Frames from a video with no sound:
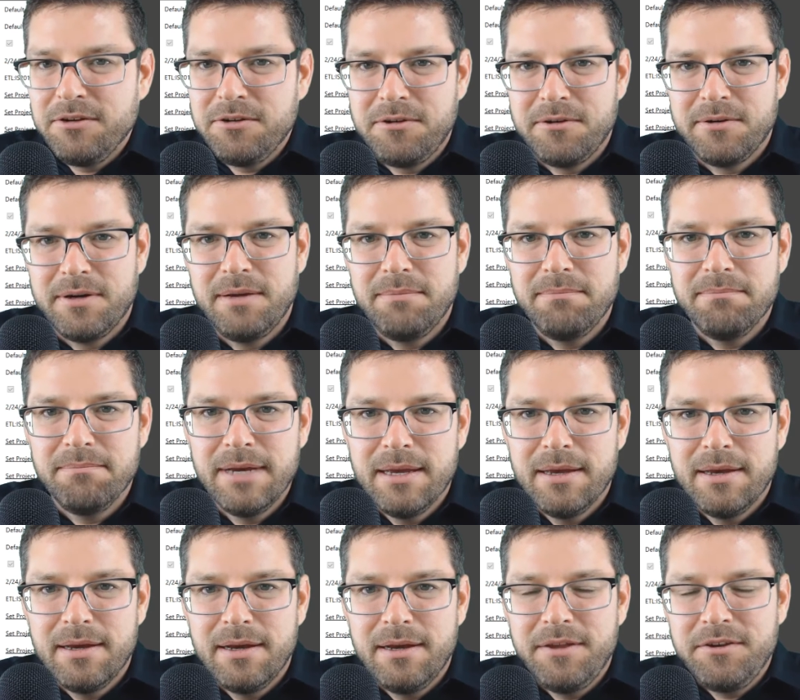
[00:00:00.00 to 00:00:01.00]
history.
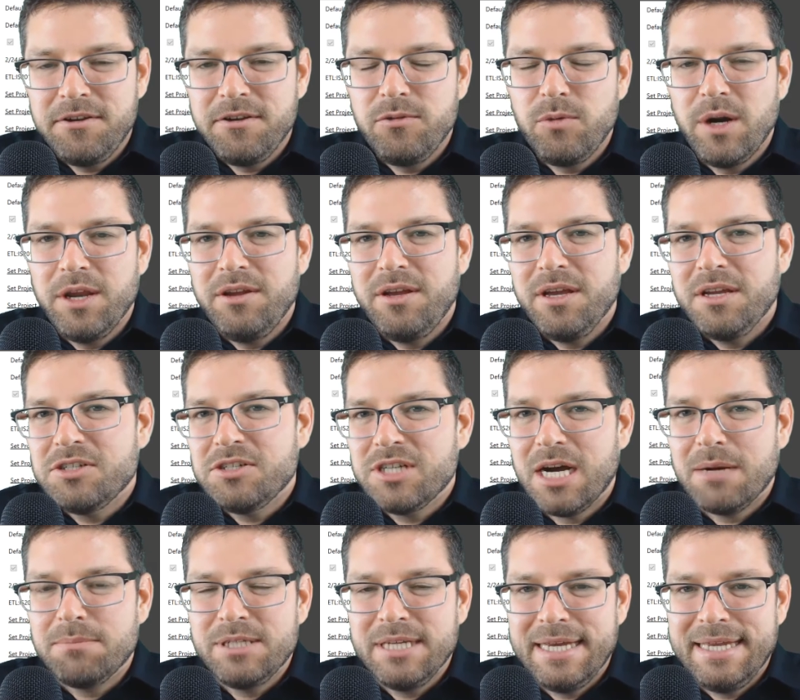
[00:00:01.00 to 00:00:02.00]
This is where you can
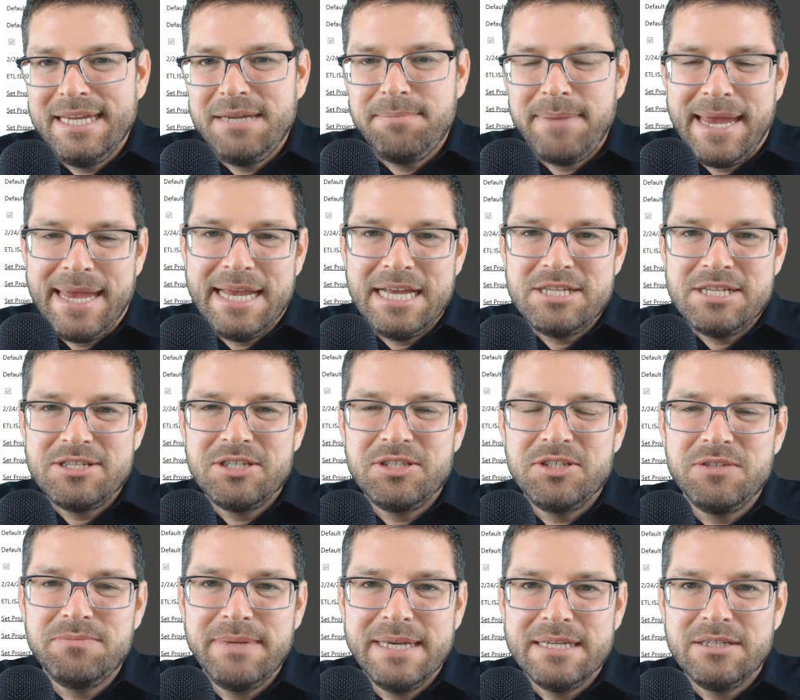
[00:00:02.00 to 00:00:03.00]
jump to any page
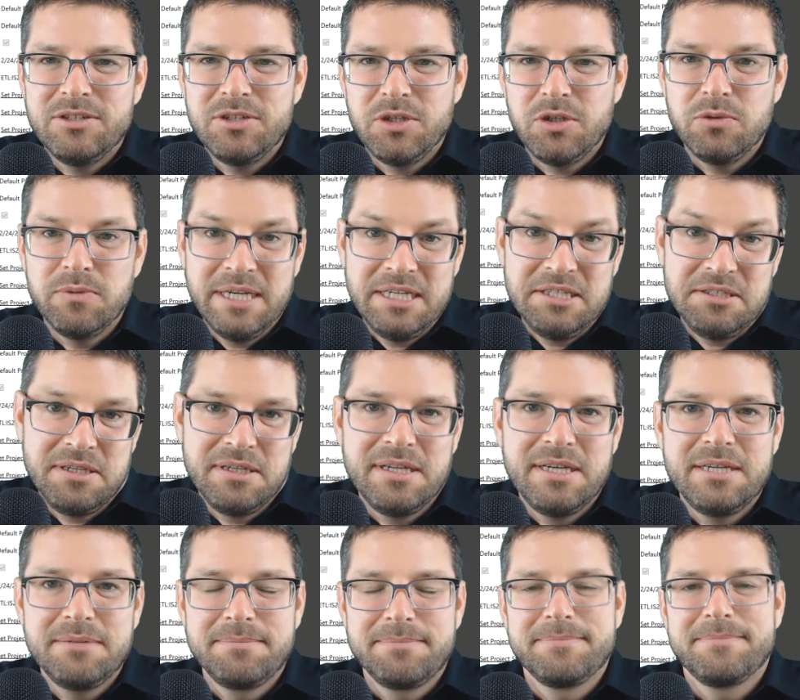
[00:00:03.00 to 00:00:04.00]
that you've been to
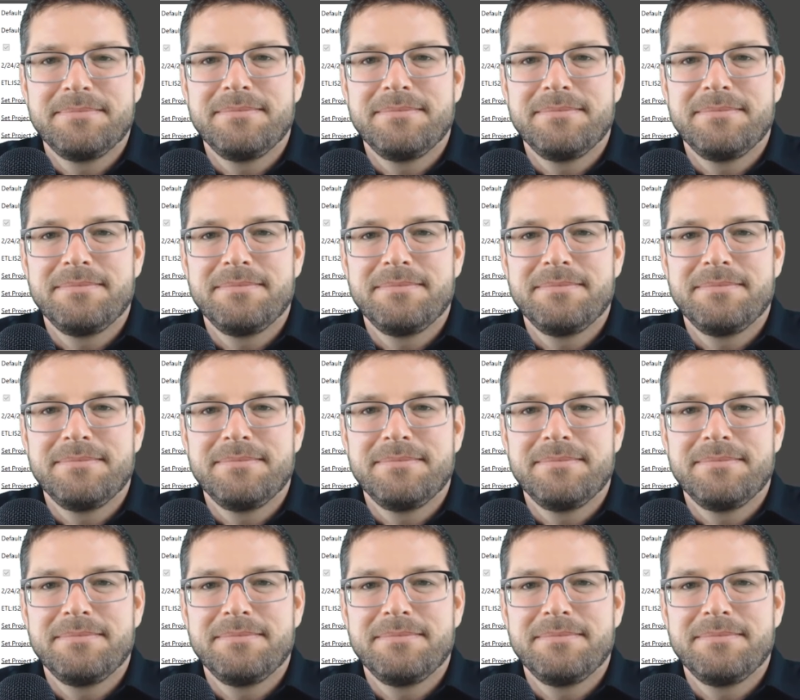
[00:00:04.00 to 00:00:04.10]
recently.